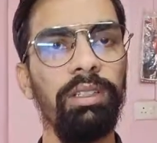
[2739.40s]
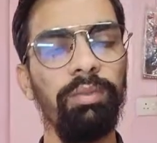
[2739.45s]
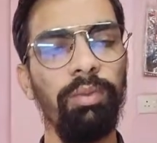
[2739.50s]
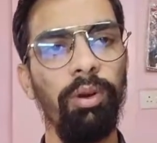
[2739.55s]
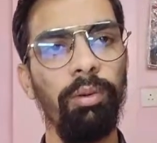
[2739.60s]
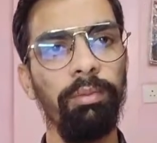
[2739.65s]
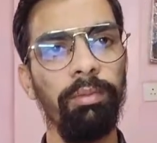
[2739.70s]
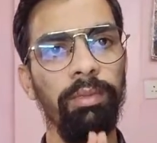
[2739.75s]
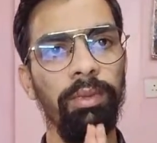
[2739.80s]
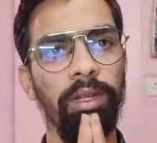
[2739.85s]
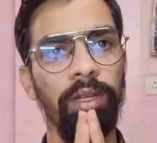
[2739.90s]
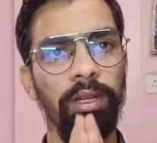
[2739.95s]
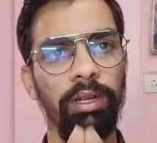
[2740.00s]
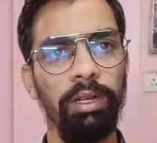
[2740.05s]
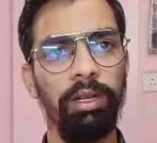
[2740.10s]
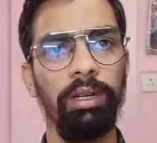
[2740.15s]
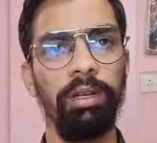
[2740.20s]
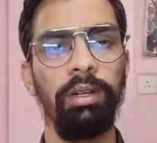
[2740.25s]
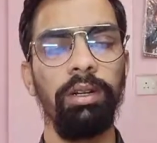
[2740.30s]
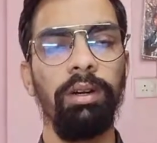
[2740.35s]
from the
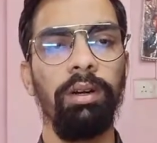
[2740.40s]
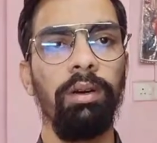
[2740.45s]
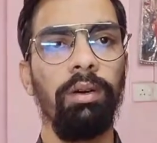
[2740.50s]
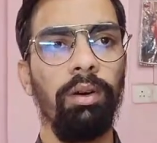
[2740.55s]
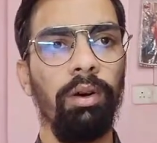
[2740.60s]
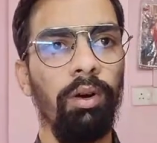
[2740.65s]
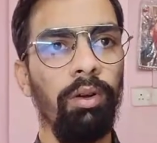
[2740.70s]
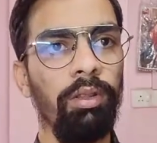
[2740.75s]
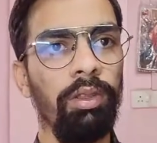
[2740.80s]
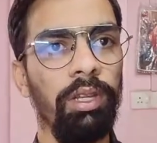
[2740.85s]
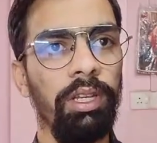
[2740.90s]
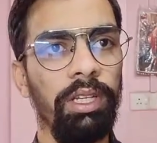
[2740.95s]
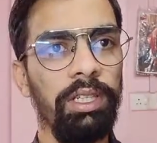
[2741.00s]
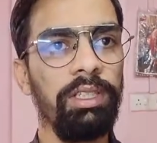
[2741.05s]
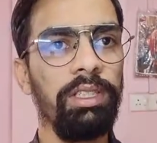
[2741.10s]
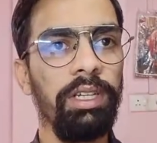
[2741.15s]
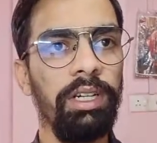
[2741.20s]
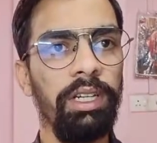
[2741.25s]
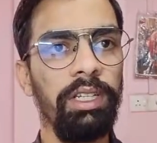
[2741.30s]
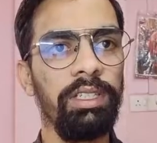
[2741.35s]
on the
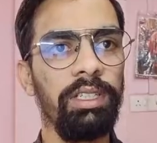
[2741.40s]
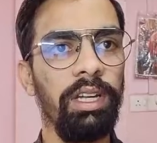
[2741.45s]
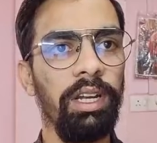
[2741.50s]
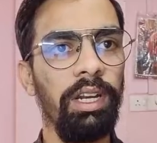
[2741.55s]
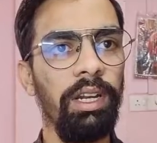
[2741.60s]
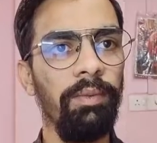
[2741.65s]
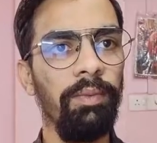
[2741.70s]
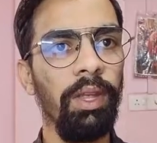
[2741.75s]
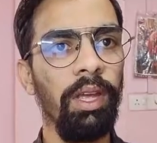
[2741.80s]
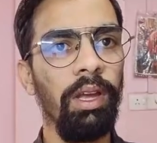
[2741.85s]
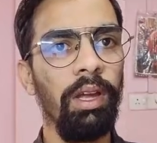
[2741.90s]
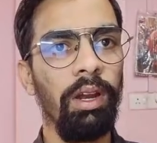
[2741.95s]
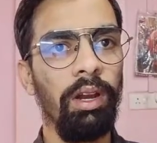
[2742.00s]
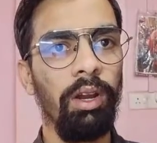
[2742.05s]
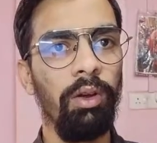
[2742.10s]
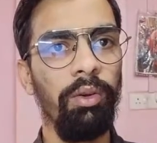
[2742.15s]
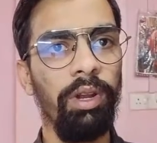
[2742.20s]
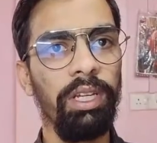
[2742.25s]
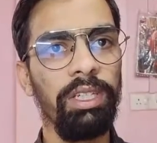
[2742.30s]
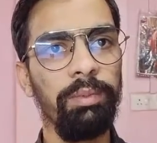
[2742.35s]
LCD screen,
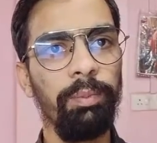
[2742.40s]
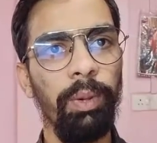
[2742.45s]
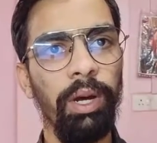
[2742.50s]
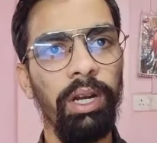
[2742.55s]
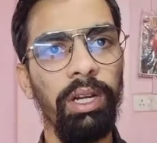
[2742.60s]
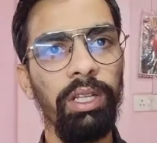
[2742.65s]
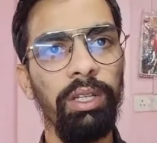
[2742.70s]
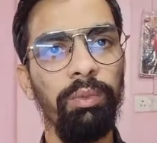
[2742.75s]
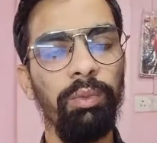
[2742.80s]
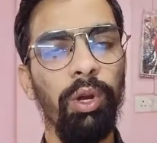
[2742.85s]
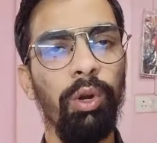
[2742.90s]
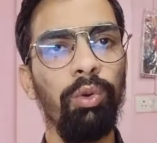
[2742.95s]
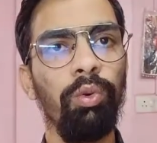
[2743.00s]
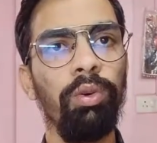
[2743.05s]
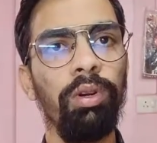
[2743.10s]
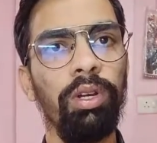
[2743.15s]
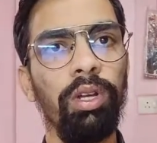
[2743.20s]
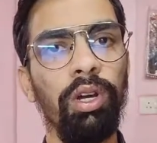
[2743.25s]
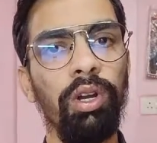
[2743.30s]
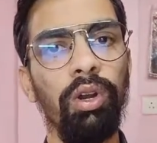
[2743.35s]
now next part is we have
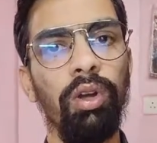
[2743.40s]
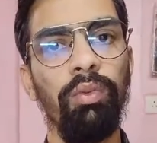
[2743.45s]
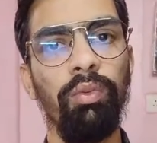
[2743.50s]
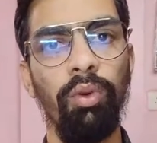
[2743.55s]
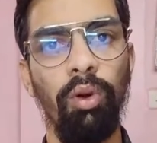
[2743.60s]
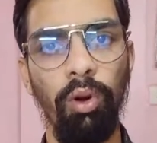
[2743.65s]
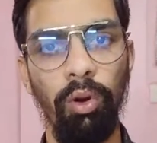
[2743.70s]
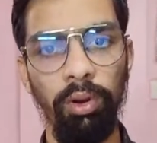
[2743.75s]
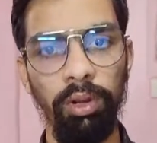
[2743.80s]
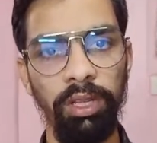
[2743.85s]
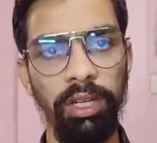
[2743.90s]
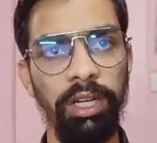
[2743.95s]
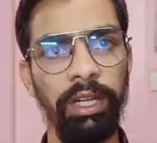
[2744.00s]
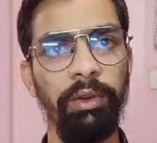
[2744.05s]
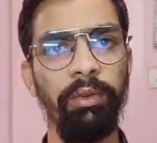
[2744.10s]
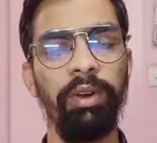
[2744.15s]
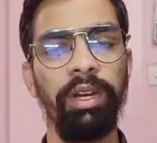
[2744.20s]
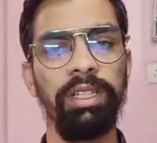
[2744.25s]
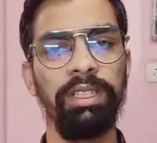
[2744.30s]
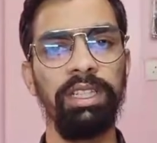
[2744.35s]
to turn off all the
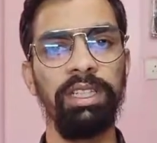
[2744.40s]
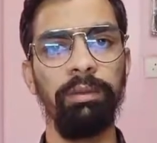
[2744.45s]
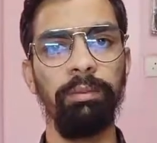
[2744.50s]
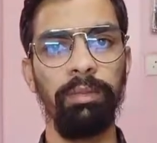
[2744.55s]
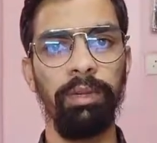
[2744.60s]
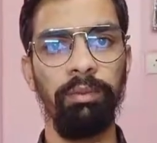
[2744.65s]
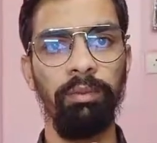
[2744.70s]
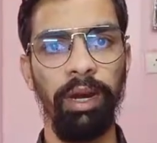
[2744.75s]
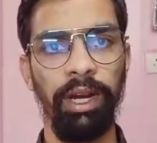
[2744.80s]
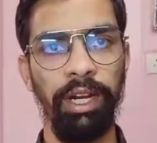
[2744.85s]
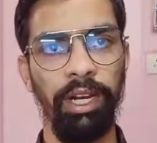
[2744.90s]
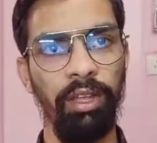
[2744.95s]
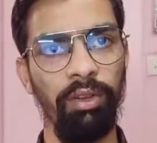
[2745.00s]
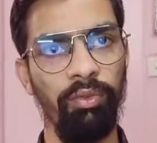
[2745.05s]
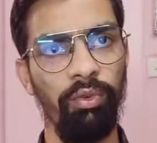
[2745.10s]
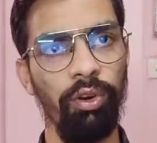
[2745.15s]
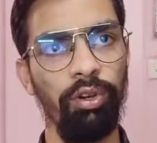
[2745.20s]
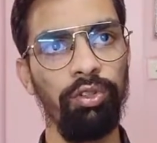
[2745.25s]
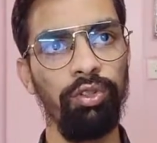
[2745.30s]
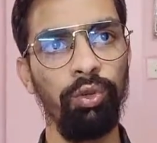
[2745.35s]
devices by
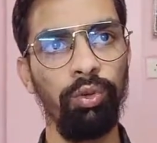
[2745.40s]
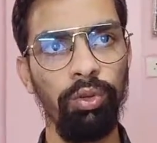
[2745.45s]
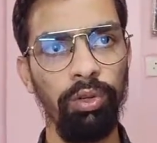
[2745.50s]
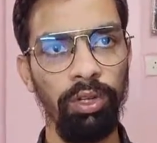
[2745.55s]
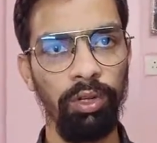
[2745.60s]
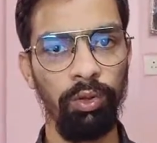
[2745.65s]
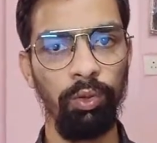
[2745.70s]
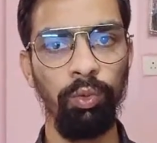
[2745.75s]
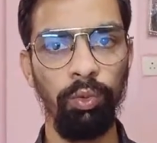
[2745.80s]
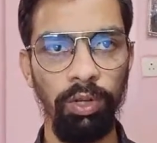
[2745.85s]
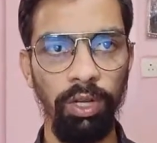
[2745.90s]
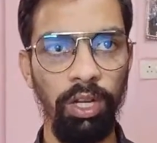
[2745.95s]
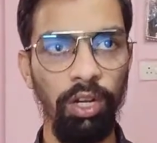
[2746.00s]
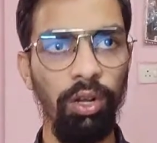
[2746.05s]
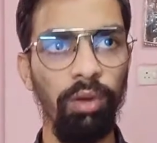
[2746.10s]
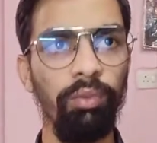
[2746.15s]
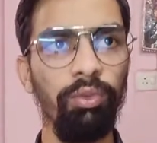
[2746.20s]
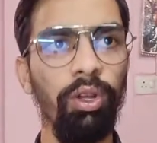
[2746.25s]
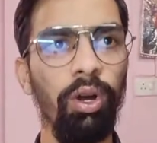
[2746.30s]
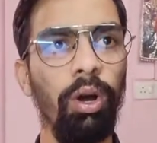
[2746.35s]
default. So to
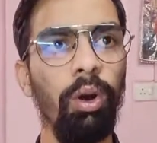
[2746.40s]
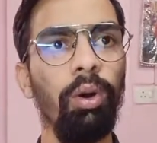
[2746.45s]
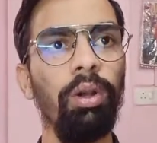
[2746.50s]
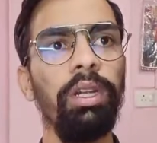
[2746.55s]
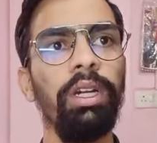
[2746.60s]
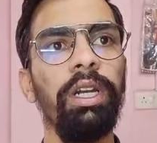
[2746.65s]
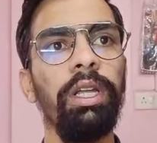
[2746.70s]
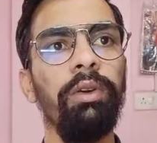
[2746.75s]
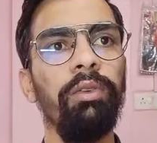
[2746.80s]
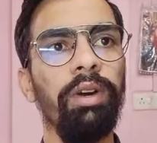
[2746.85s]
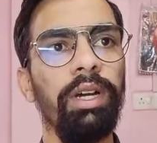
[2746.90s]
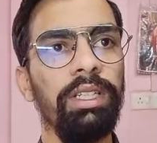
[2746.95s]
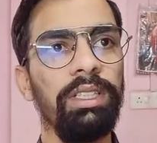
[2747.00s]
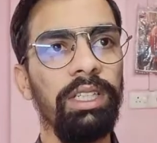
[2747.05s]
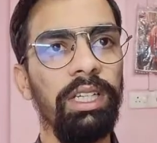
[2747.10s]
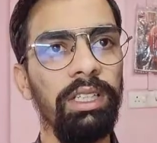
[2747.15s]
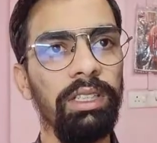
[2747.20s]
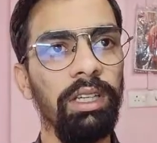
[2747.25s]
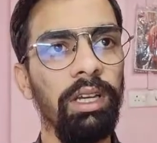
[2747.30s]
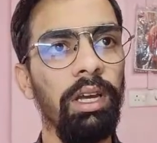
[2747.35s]
turn off all the
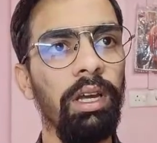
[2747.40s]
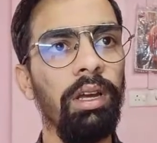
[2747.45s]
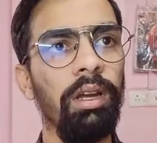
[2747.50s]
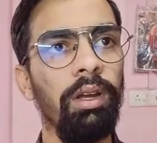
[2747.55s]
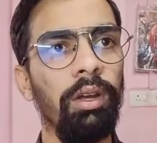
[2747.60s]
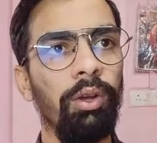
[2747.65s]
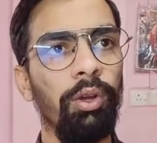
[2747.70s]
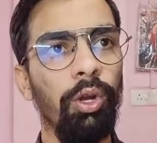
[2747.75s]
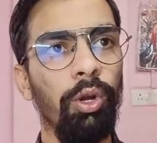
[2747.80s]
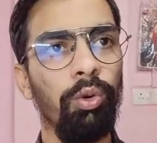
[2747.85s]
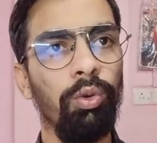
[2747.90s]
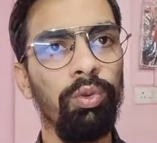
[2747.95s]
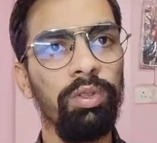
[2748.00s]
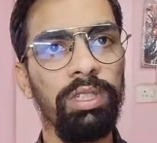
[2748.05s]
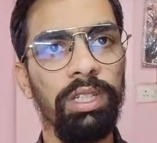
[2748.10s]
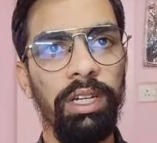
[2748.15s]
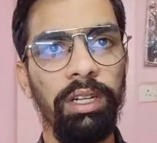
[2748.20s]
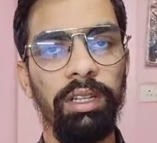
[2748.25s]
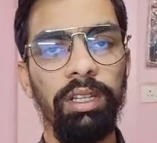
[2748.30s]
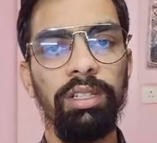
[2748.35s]
devices, you have to
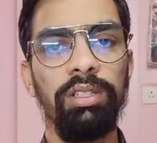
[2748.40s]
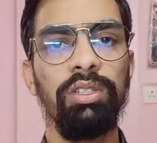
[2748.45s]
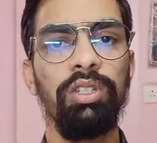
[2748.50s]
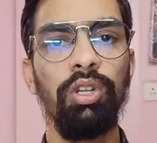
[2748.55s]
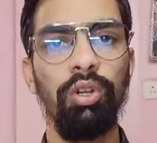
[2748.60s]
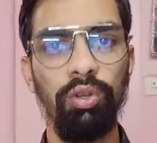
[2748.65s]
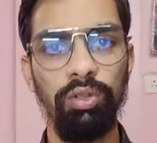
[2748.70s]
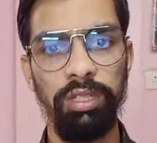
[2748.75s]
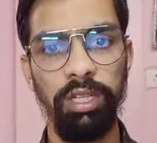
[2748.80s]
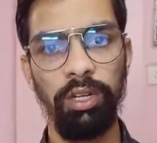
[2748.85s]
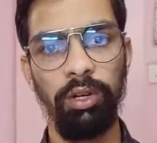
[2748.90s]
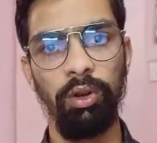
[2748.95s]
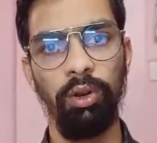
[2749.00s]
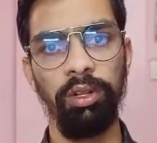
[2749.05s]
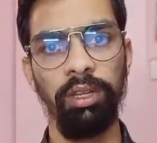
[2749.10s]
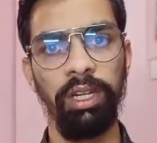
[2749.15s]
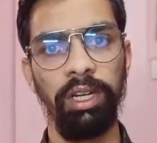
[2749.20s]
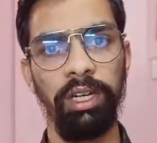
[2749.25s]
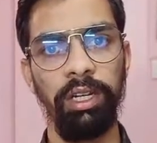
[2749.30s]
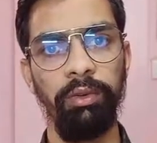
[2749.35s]
send the zero signal
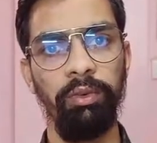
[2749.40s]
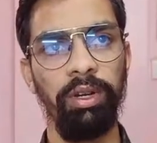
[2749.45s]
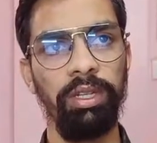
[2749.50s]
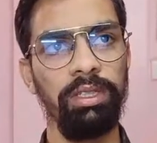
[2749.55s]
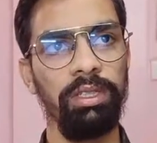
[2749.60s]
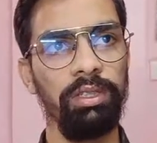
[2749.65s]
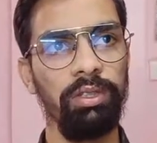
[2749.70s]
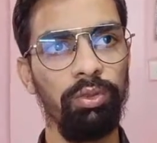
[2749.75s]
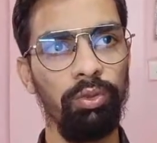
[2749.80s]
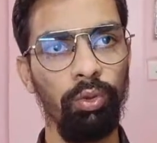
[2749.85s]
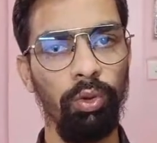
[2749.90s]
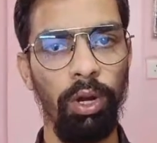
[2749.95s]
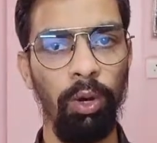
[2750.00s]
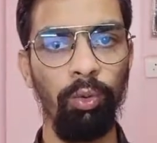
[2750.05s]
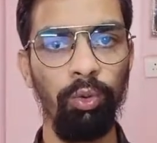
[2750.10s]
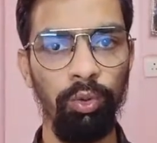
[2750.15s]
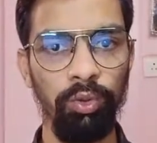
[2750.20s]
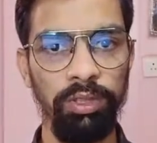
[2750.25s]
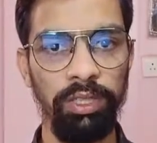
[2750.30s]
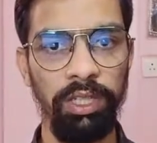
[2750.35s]
on that devices. So
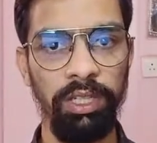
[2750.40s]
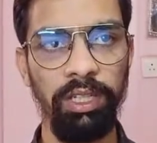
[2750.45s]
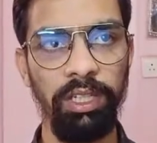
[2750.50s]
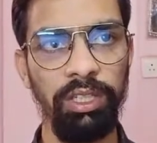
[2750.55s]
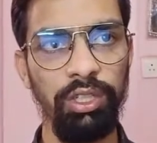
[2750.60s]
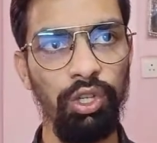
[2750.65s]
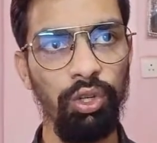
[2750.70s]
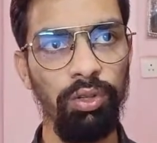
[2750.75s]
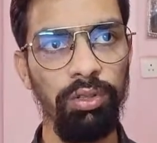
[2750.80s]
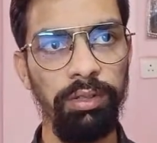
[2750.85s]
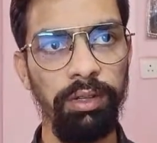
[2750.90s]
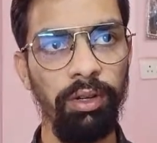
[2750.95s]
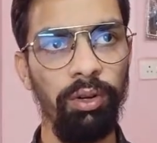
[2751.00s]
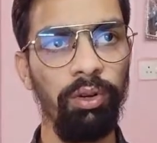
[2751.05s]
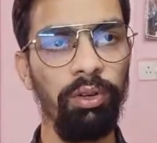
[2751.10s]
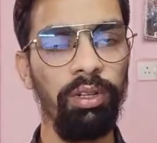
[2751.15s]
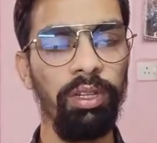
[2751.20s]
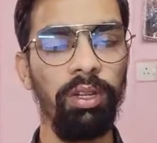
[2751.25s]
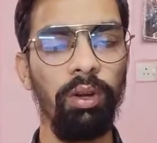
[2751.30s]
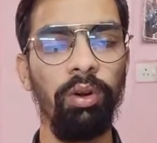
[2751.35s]
how to send the zero
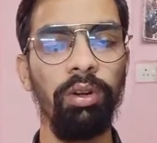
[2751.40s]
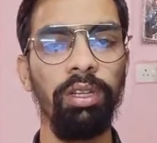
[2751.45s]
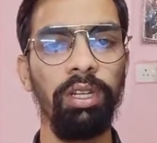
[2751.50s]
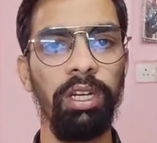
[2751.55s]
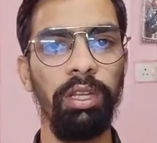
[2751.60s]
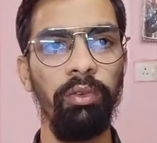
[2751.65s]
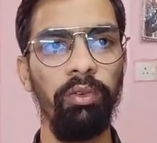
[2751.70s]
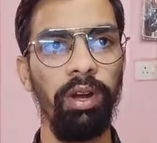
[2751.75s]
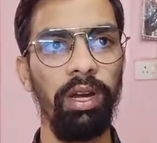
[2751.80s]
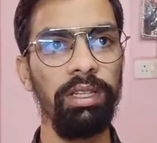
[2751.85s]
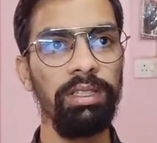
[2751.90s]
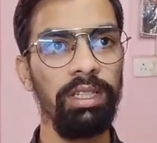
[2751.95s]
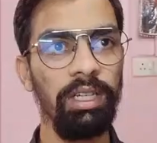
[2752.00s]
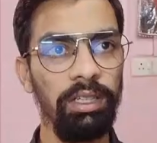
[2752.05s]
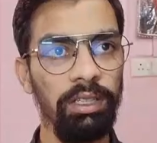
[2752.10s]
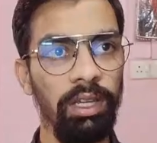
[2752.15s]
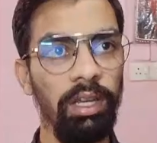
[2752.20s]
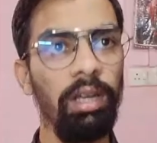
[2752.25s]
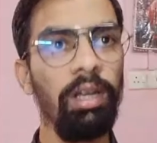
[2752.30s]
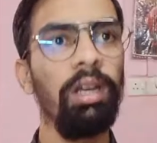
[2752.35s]
signal on the
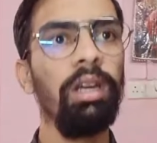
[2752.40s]
devices?